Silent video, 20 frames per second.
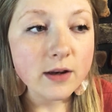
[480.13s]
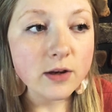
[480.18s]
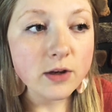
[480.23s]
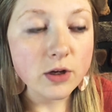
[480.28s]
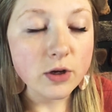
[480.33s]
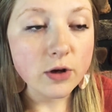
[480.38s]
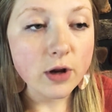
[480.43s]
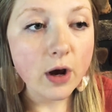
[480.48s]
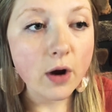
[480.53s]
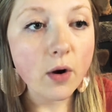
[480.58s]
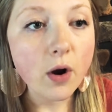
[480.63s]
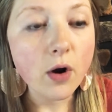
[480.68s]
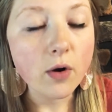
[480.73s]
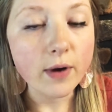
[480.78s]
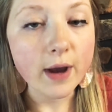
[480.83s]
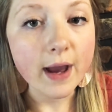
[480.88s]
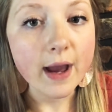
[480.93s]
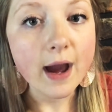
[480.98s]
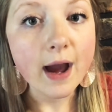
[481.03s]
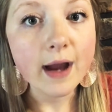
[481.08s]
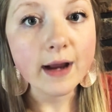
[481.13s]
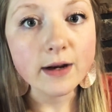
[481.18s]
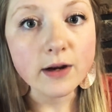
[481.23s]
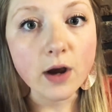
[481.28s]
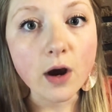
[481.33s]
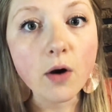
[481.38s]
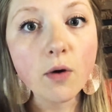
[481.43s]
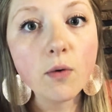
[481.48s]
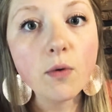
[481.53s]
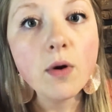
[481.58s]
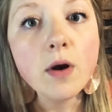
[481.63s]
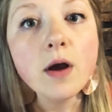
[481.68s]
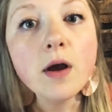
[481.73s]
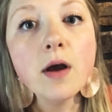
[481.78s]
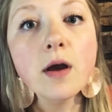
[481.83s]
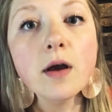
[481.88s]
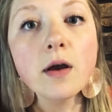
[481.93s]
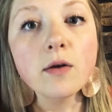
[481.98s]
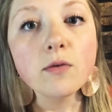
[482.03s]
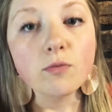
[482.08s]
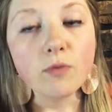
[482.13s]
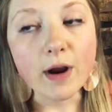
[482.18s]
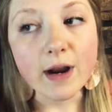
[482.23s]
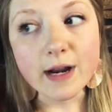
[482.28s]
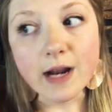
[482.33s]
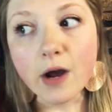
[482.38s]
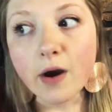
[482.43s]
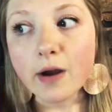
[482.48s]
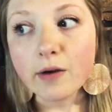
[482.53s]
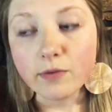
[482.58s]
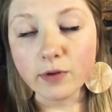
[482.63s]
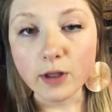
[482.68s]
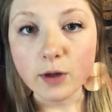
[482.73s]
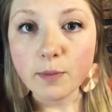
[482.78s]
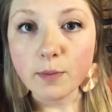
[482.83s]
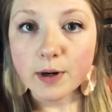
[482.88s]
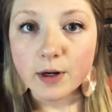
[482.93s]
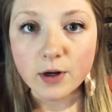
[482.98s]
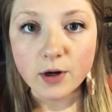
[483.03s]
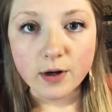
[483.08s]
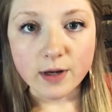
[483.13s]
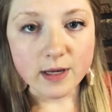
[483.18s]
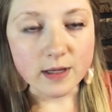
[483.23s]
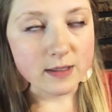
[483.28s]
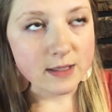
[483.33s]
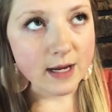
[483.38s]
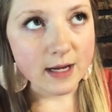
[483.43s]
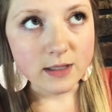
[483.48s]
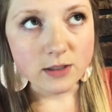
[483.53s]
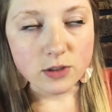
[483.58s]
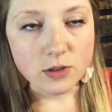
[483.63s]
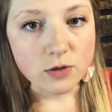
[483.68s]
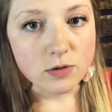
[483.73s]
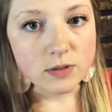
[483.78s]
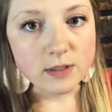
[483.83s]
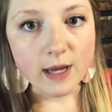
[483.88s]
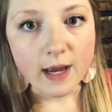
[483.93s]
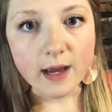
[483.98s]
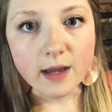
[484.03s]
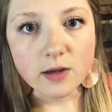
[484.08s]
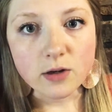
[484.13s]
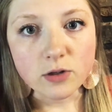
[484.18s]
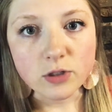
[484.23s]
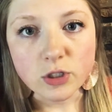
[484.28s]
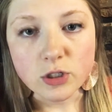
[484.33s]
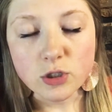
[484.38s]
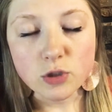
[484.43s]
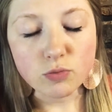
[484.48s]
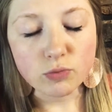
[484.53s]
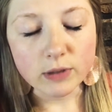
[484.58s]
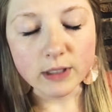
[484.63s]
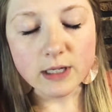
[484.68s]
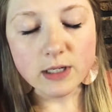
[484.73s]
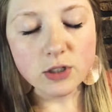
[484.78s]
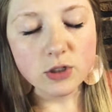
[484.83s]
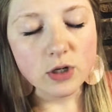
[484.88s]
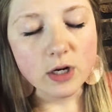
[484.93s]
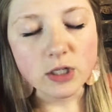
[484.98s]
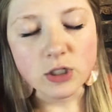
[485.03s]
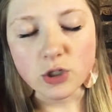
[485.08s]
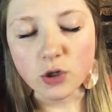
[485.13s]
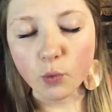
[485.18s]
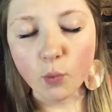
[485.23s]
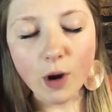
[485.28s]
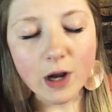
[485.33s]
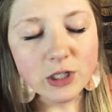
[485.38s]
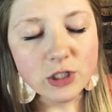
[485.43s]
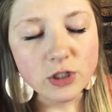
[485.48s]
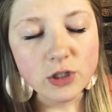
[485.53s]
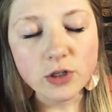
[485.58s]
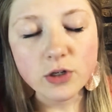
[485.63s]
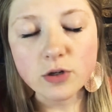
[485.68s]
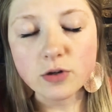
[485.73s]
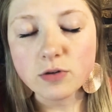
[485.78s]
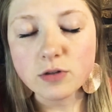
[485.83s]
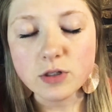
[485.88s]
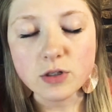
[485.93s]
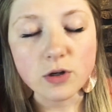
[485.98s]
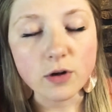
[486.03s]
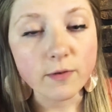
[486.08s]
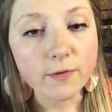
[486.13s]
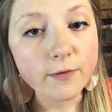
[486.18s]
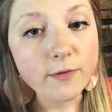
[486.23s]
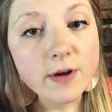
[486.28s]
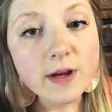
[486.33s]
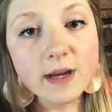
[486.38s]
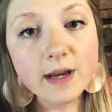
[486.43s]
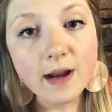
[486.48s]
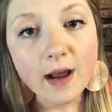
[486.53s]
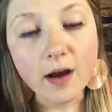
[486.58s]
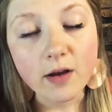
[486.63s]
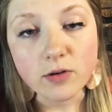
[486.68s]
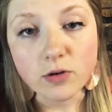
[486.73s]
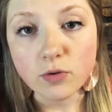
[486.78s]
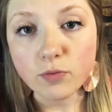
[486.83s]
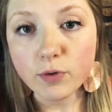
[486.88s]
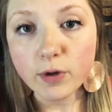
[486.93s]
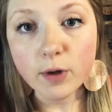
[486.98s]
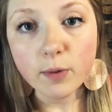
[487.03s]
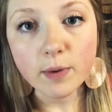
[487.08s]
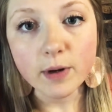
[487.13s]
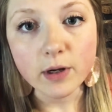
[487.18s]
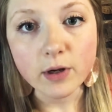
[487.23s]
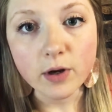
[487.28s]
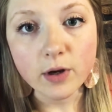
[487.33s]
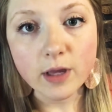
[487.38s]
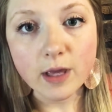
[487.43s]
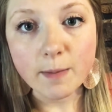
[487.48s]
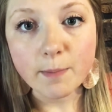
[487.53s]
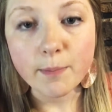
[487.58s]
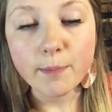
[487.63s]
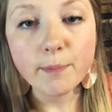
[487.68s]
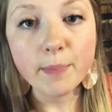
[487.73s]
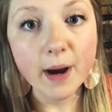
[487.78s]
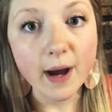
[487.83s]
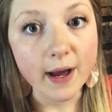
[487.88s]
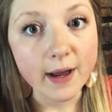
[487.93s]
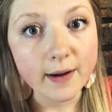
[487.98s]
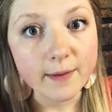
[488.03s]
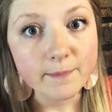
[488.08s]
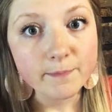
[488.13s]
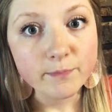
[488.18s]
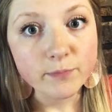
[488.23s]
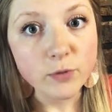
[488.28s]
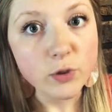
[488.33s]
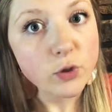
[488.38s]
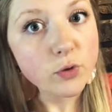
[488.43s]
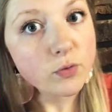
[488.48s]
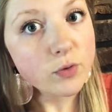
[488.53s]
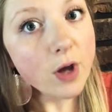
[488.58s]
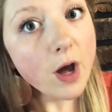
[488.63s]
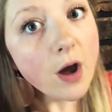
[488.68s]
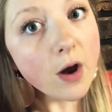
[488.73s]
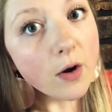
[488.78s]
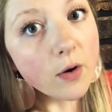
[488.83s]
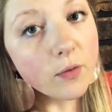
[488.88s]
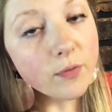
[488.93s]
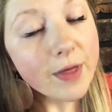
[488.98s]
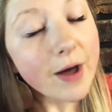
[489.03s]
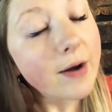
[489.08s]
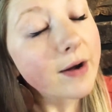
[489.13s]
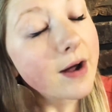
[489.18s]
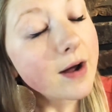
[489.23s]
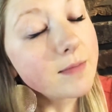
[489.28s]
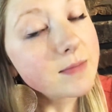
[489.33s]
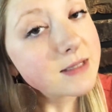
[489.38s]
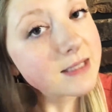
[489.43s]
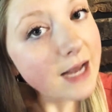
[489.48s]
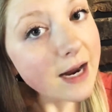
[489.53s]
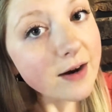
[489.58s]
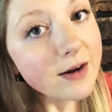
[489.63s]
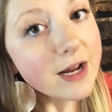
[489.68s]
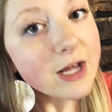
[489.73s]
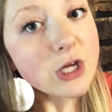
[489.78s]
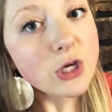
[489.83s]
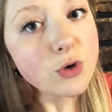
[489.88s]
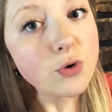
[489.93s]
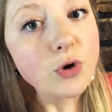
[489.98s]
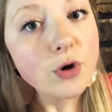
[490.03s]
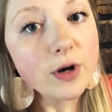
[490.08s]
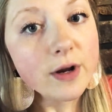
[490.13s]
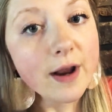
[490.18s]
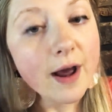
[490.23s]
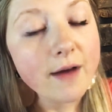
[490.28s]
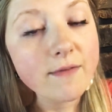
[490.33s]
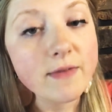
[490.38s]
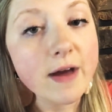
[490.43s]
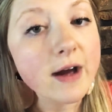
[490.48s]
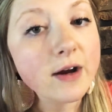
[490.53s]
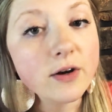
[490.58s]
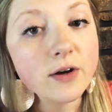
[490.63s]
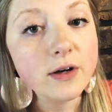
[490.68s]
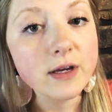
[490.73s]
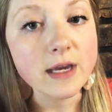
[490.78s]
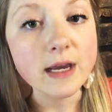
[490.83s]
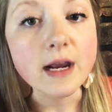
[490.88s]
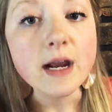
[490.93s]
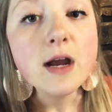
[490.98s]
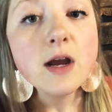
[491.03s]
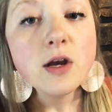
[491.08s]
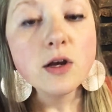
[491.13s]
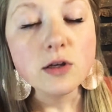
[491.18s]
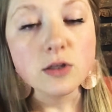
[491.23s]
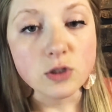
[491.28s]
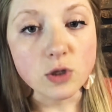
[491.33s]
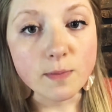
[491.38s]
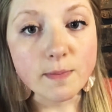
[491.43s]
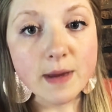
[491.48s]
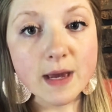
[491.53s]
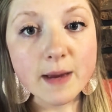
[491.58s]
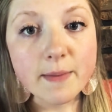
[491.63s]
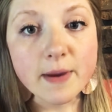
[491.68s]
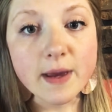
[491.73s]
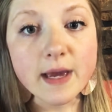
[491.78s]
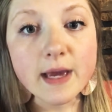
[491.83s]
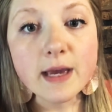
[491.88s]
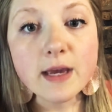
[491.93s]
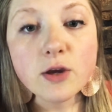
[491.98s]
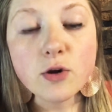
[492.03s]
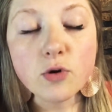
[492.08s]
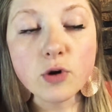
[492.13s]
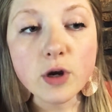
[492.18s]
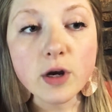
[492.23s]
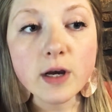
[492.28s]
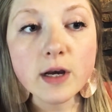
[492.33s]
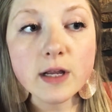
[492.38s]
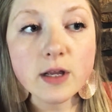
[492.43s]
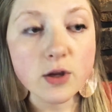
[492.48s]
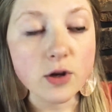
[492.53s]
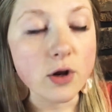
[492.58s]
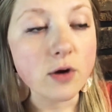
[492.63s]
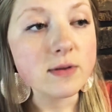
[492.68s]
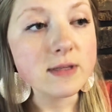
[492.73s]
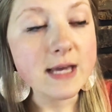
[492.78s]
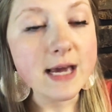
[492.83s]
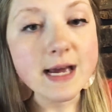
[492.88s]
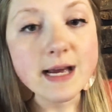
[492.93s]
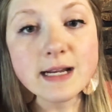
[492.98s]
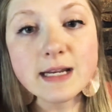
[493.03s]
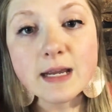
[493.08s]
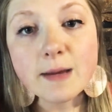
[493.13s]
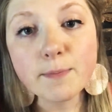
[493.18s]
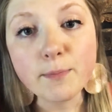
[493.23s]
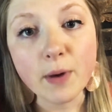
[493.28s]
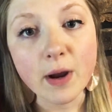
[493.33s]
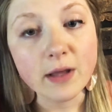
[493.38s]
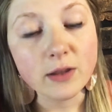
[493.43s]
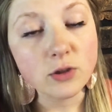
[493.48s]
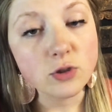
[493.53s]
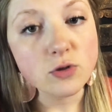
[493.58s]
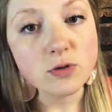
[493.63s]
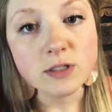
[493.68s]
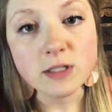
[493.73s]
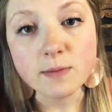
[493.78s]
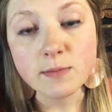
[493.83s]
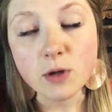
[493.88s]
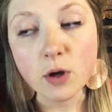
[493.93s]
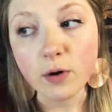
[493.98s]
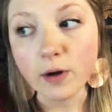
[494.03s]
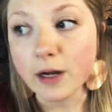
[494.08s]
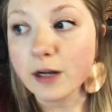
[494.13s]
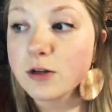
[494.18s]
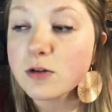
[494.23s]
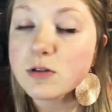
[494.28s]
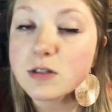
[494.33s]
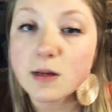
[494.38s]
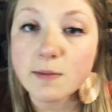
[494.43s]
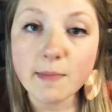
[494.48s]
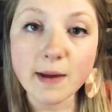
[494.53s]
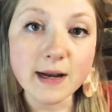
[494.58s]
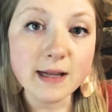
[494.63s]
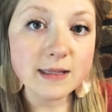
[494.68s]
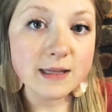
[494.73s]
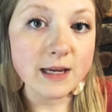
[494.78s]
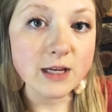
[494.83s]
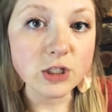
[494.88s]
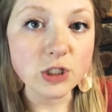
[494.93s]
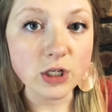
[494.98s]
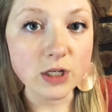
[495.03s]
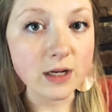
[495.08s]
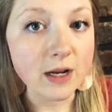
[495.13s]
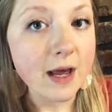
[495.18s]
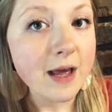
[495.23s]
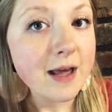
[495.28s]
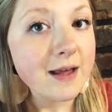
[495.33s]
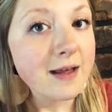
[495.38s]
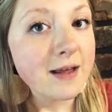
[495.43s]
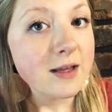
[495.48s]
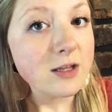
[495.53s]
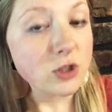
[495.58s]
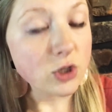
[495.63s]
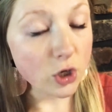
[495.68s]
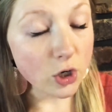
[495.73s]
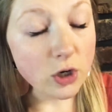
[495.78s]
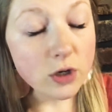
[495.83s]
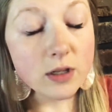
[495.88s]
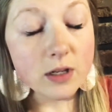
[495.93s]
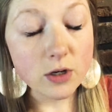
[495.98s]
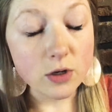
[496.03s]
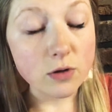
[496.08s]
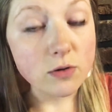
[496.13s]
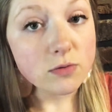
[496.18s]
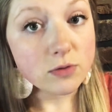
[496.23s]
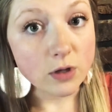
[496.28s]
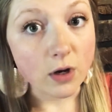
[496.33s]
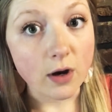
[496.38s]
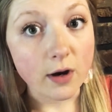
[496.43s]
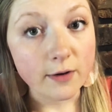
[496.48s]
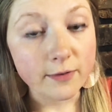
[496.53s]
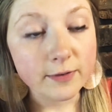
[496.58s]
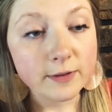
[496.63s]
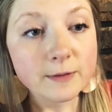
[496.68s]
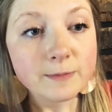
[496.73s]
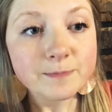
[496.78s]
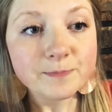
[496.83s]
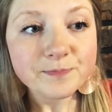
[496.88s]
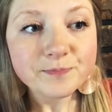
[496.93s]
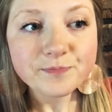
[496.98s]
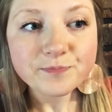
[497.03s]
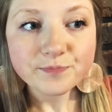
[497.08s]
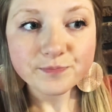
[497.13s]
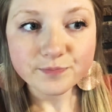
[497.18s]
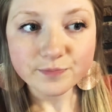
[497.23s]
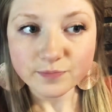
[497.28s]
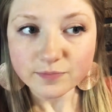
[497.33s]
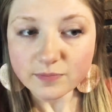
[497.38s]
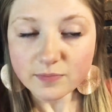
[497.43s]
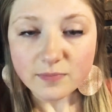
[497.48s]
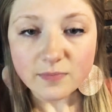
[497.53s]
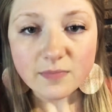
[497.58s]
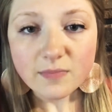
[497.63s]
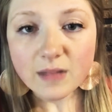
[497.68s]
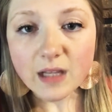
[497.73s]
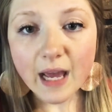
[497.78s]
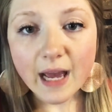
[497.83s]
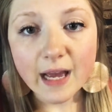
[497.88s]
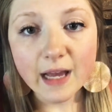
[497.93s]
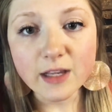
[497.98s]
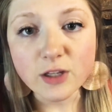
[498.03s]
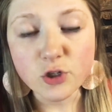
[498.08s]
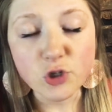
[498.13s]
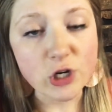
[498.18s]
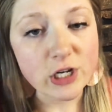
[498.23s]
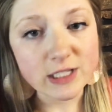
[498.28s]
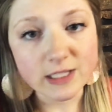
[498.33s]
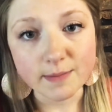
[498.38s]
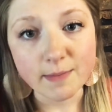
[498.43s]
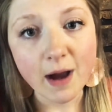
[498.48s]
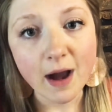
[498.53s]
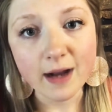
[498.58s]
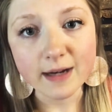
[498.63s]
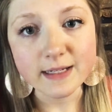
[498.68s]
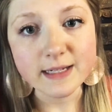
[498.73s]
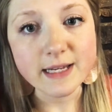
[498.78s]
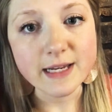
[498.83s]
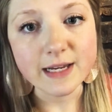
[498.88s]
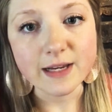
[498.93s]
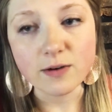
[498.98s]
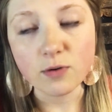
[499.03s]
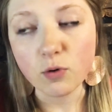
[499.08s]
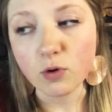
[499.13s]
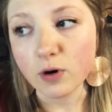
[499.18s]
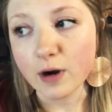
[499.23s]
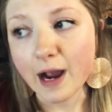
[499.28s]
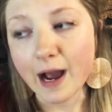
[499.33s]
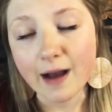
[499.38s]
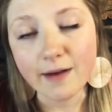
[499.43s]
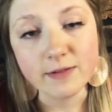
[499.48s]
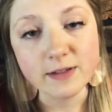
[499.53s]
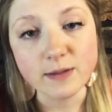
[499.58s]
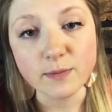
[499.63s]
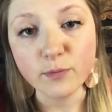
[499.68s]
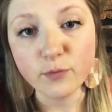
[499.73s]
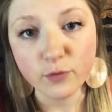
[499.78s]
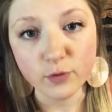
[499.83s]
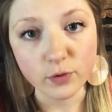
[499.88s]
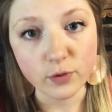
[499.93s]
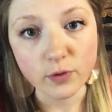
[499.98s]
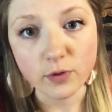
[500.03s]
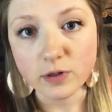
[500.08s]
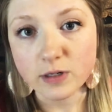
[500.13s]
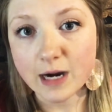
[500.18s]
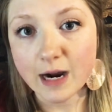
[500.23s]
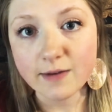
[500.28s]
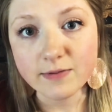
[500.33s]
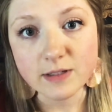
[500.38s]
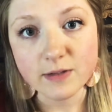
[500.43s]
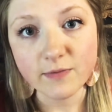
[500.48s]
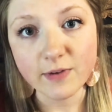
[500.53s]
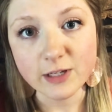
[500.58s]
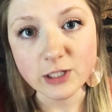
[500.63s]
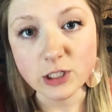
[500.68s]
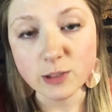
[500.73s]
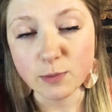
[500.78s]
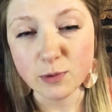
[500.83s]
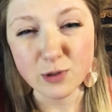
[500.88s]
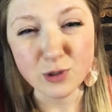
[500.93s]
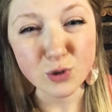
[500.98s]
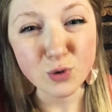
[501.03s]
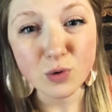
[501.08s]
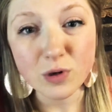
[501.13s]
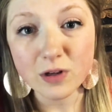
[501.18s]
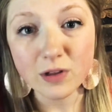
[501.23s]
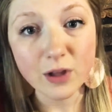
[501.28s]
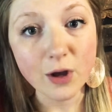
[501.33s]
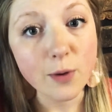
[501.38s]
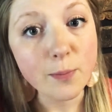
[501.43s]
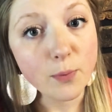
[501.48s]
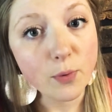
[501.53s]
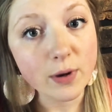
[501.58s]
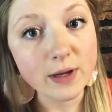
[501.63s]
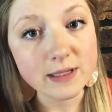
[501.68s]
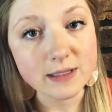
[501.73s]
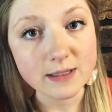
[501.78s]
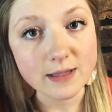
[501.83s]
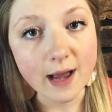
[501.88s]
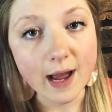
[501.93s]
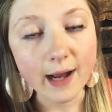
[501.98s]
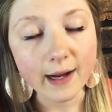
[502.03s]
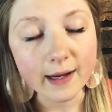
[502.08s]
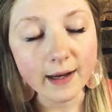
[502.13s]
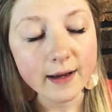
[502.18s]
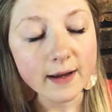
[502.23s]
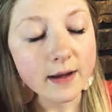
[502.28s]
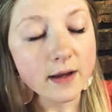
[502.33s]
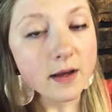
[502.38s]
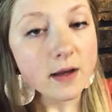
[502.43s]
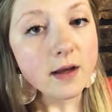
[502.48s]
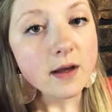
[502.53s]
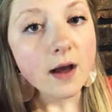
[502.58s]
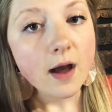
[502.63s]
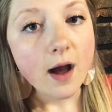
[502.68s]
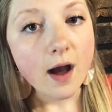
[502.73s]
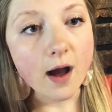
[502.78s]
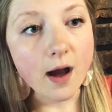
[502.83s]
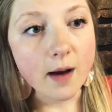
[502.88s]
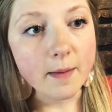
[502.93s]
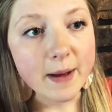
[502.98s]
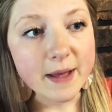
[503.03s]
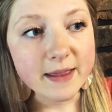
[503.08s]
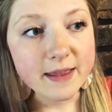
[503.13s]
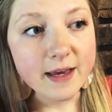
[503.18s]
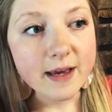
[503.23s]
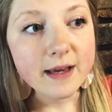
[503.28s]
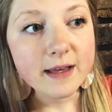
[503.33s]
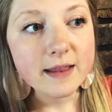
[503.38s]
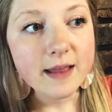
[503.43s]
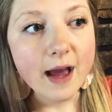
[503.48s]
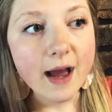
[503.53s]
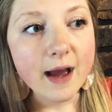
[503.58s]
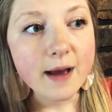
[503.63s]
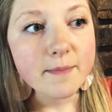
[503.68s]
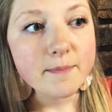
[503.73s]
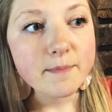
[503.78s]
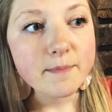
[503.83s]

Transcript: you know, okay, I know right now I really want a cookie, say it's Tuesday, and you're just really stressed, you're watching the news and you're freaking out and you really want a cookie, but you know that come Saturday you could have that cookie. So maybe you could, you know, take a deep breath, do some yoga, do some meditation, turn the news off, and drink some hot tea, or have some fruit, or have some vegetables, or a low point snack. I think that,